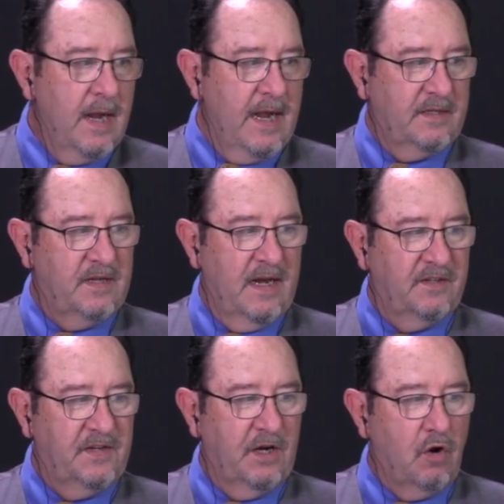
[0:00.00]
it's an
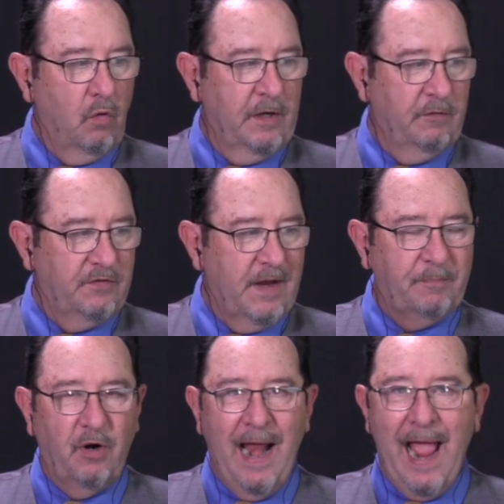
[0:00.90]
acetylcholine
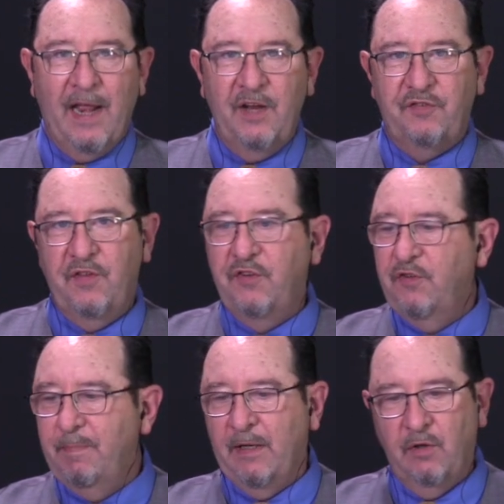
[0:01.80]
receptor agonist, and this
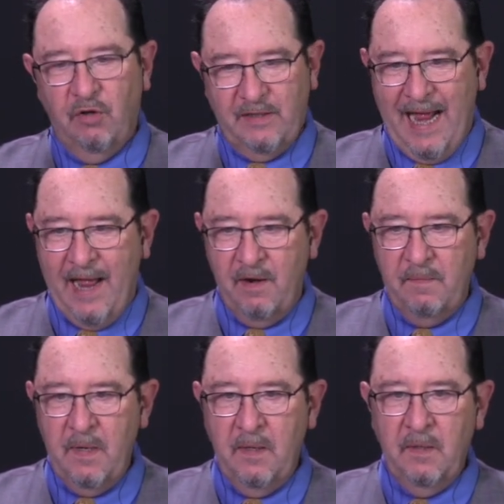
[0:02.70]
has been looked at.
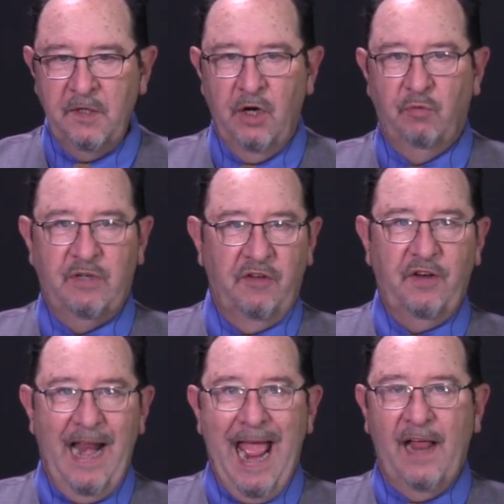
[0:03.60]
You know, does
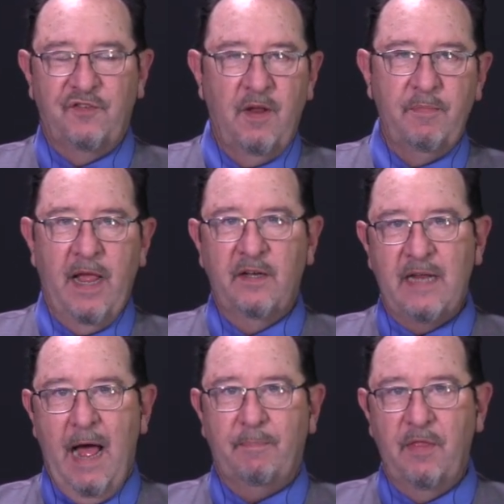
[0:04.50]
it add something on
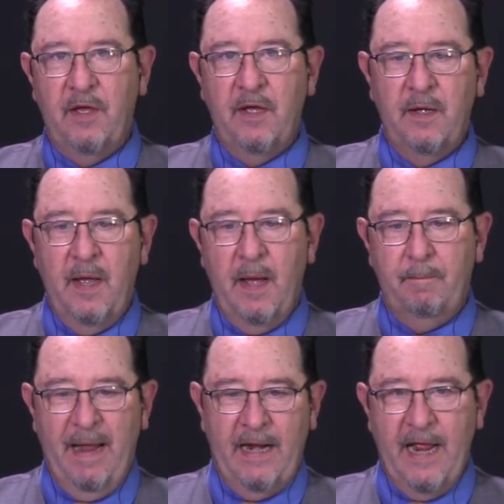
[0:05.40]
top of the uh, beta